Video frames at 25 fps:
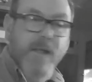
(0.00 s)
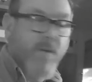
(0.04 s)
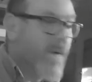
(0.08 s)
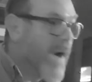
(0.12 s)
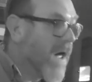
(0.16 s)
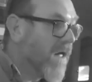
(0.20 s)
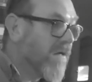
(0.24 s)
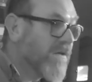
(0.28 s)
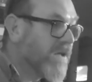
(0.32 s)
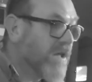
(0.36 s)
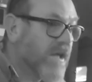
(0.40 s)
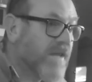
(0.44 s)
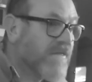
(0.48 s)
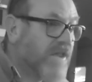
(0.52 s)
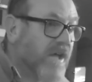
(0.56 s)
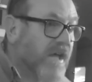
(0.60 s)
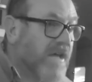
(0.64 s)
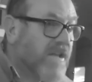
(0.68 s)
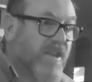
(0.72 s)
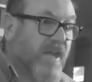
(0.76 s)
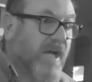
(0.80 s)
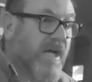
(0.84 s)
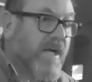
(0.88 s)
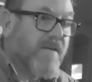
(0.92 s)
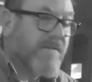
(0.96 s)
Well,
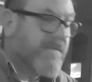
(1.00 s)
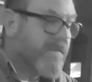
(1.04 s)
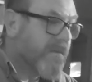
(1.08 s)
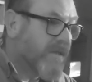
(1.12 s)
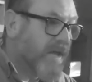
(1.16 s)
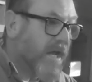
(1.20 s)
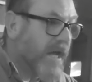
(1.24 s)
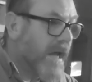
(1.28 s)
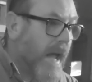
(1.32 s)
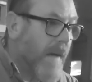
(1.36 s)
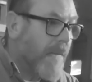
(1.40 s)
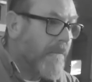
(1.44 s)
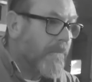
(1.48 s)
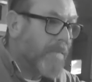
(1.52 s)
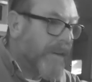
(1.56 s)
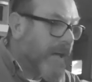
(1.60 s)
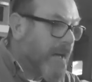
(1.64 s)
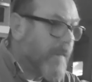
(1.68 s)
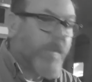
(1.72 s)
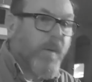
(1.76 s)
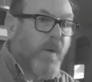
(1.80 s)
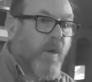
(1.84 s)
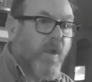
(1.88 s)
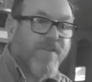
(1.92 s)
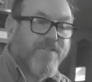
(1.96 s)
the
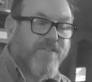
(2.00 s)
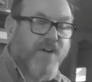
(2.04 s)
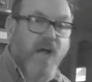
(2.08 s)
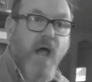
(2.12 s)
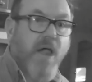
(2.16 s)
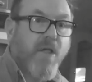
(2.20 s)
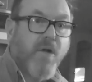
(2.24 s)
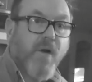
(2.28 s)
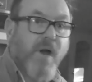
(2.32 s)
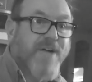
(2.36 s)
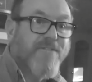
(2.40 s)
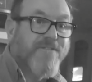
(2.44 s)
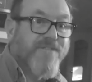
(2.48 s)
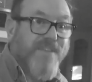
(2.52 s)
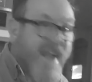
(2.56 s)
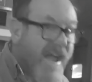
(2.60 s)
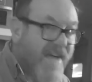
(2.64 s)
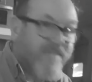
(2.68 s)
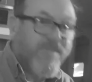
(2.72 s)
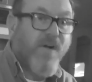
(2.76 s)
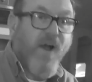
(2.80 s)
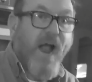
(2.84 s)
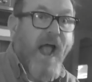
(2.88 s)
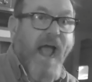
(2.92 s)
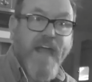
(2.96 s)
people of color have
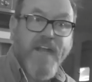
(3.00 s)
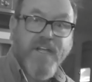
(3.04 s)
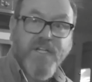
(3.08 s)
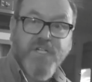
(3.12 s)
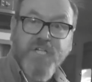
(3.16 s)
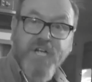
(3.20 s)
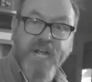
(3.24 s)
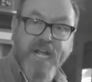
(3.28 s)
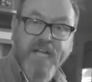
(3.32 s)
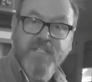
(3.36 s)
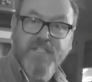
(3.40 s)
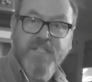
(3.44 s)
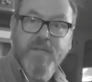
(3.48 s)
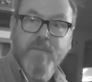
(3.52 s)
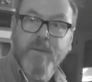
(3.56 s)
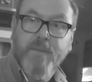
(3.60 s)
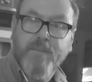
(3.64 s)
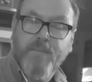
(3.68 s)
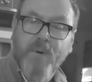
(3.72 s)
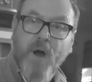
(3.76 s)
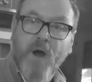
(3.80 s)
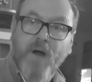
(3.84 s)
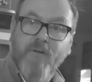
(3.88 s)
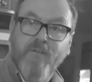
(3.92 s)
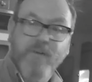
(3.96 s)
never had a chance to be
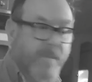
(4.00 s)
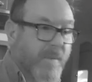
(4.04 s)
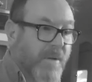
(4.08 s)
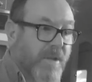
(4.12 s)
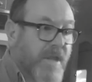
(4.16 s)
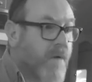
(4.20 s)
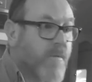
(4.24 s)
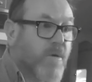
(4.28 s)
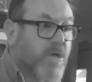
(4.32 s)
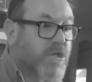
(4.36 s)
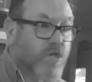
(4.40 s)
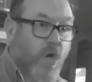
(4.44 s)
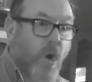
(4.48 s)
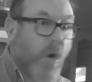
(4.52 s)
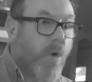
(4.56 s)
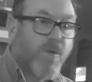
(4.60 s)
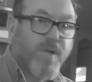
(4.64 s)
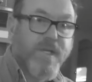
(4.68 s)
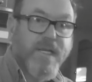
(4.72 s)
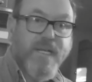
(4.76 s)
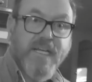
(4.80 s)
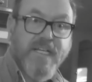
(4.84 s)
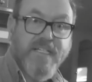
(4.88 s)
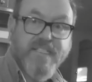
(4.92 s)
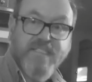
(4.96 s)
part of it, but they were told
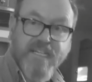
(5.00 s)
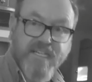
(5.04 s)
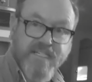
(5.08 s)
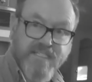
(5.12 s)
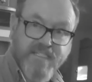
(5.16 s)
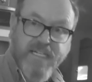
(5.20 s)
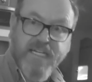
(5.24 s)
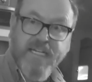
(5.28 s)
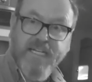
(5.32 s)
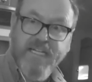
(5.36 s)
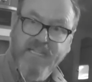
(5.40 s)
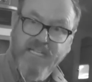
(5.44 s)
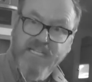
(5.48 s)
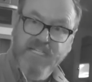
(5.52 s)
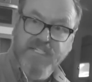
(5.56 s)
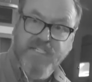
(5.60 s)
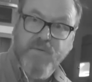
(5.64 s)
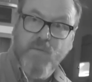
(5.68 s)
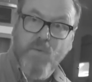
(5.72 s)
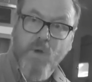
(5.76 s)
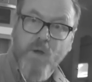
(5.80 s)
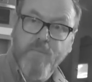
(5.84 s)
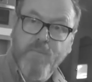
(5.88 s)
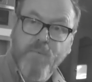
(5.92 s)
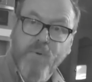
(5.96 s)
it existed at least
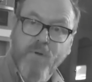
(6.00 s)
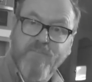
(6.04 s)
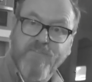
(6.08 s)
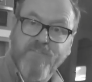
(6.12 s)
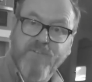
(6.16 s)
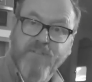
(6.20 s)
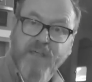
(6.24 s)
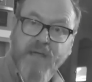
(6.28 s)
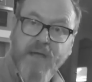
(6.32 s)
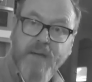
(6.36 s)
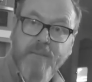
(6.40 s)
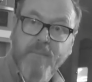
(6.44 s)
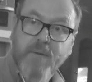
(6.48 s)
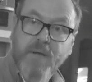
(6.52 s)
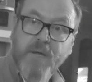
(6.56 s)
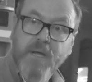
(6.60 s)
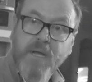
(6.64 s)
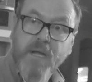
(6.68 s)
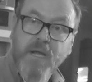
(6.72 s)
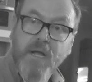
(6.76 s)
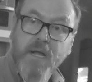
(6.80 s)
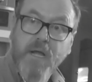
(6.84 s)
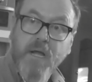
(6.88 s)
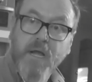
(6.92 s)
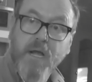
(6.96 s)
at one point in the past.
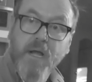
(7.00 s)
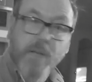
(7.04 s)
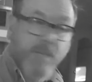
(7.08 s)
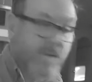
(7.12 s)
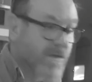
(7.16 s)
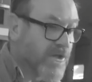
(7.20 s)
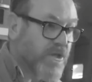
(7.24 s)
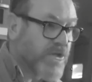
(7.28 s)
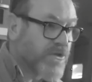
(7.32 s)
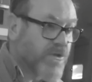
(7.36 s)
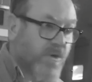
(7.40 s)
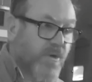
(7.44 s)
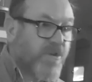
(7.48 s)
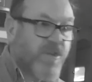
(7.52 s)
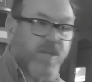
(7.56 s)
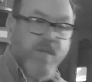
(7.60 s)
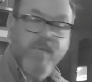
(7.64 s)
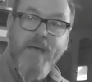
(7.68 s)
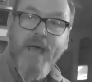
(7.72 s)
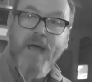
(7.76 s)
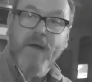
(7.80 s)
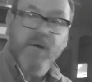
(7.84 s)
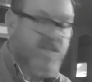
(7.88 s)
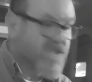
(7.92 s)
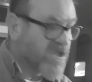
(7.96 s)
But the truth of the
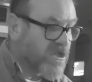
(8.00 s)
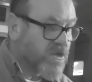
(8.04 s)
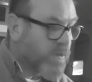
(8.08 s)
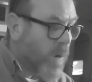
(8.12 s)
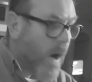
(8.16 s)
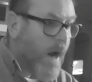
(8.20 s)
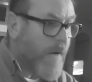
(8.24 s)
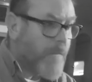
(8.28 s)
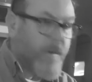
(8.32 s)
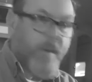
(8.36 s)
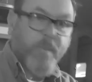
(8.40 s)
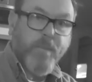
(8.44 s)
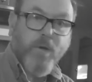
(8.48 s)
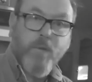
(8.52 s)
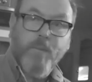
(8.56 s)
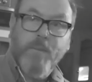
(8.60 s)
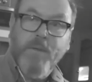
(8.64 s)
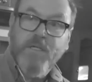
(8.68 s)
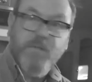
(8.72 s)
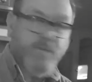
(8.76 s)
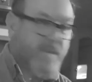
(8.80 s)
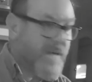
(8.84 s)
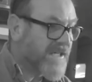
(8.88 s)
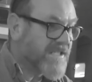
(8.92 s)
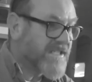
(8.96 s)
matter is white people are
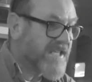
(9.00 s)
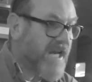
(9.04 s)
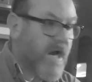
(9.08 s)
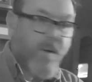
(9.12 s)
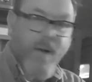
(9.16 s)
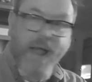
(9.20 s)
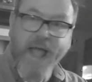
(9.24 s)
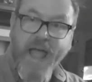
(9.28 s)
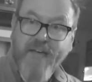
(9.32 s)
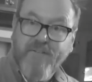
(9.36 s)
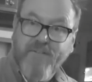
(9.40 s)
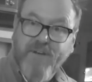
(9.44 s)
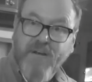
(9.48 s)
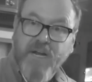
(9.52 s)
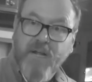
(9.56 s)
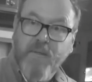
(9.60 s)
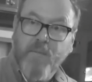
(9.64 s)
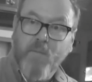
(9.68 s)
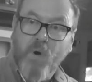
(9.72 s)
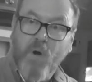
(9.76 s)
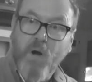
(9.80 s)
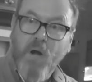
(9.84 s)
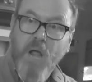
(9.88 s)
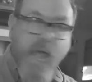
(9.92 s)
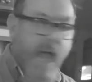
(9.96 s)
pissed because they don't have it
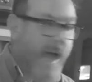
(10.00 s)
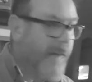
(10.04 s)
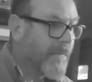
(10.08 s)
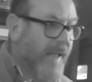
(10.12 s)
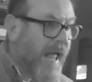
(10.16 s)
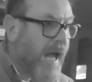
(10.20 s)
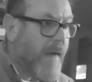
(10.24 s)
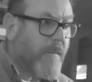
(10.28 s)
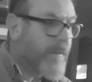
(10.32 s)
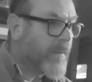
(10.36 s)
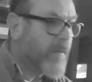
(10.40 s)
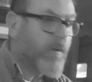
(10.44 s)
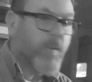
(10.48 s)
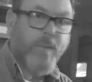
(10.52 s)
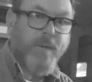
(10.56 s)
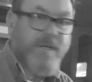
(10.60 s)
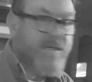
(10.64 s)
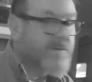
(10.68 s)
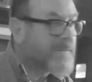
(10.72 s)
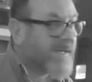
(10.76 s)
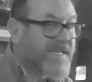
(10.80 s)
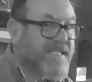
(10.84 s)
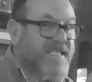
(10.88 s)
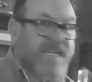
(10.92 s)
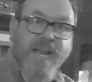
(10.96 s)
anymore, and black people are
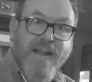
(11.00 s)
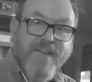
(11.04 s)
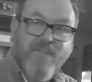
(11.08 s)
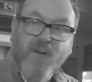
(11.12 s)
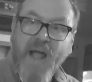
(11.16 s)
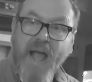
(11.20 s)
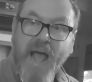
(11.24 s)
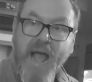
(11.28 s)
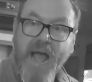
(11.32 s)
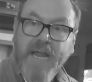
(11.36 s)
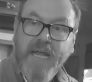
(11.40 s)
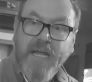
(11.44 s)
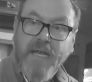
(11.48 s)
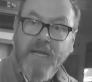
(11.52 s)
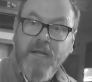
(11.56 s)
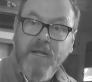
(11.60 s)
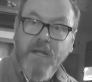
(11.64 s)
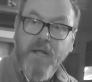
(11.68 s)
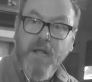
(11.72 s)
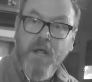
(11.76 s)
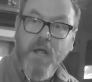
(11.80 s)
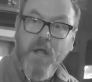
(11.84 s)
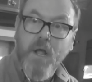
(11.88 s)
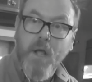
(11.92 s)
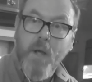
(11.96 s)
pissed because they never had it.
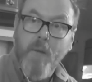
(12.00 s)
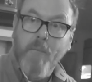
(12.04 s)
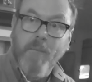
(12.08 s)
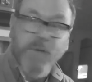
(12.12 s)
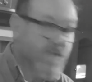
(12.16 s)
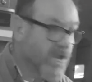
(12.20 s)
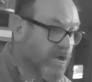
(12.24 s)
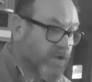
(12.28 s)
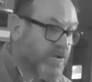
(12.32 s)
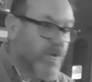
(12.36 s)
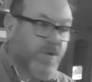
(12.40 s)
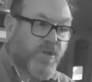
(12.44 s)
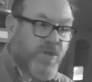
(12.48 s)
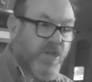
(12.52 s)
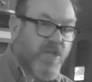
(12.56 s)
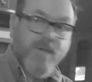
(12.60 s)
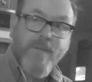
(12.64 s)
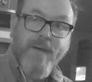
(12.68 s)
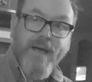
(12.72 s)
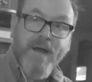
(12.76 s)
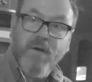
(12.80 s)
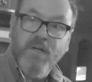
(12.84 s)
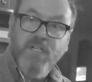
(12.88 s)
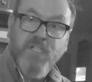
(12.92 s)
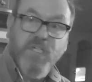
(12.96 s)
But the truth of the
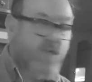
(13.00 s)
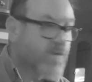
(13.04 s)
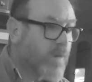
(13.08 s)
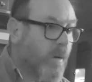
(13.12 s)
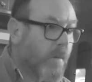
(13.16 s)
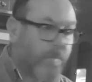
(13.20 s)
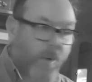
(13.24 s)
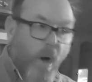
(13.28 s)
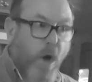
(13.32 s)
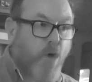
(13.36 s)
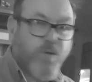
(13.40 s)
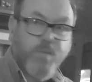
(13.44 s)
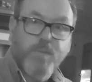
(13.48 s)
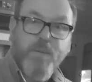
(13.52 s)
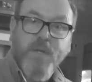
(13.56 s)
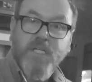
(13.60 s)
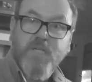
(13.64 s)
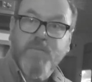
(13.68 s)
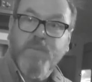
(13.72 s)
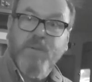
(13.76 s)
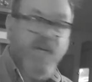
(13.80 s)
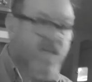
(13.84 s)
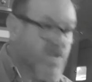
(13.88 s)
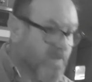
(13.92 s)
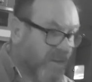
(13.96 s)
matter is we're both
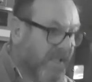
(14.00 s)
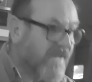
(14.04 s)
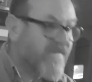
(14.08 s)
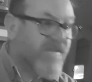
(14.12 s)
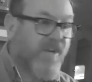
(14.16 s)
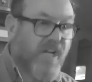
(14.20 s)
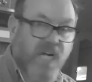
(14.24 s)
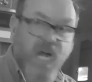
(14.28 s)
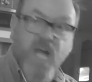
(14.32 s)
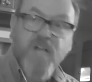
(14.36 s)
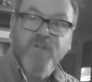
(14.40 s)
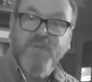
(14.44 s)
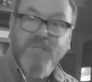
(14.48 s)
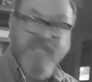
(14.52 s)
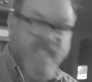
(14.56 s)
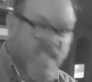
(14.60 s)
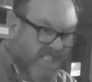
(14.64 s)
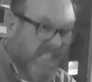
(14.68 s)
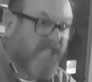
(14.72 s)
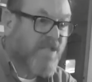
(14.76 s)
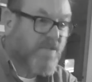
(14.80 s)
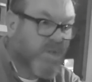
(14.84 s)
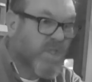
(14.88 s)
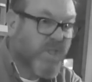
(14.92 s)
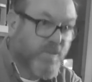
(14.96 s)
pissed because we live in a country that
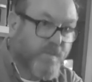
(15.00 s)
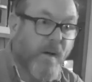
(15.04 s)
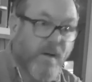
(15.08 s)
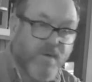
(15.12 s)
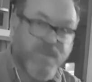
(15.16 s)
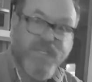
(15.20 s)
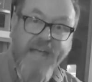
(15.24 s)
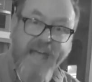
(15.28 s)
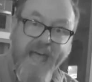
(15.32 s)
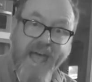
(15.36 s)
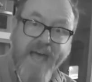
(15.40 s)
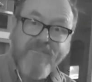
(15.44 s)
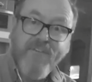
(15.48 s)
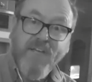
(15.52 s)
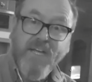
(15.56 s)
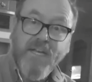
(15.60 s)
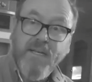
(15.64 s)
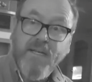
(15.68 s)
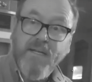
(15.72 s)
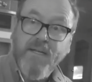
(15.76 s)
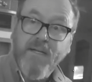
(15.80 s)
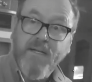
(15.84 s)
says we're supposed to have it.